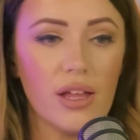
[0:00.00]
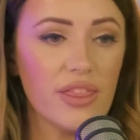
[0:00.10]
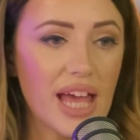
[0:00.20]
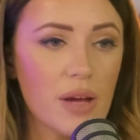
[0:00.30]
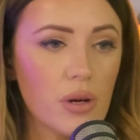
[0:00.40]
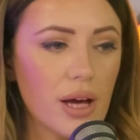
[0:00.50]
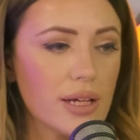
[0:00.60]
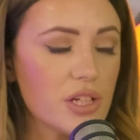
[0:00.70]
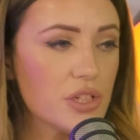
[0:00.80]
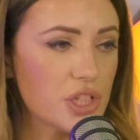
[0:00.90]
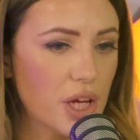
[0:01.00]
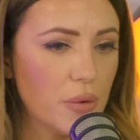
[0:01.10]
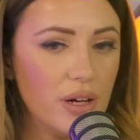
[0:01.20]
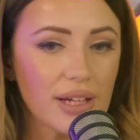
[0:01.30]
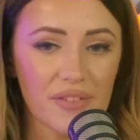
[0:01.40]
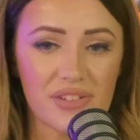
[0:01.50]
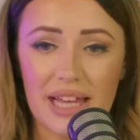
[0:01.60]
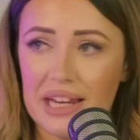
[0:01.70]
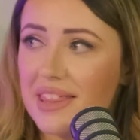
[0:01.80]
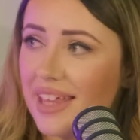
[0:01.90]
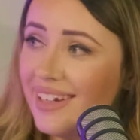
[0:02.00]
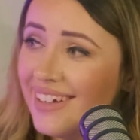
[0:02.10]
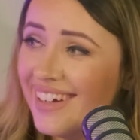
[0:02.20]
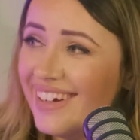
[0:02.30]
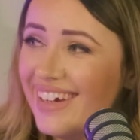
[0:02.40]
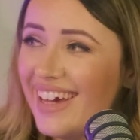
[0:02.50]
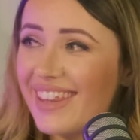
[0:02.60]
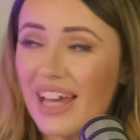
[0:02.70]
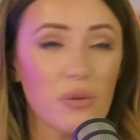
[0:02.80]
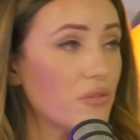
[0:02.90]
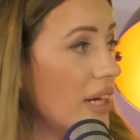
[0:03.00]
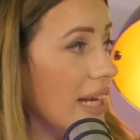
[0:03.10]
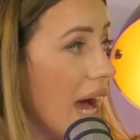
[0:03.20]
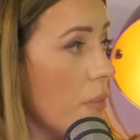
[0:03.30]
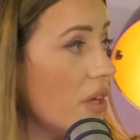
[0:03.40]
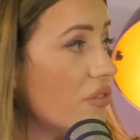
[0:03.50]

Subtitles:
They were like, do you know what, give us anything. They were really happy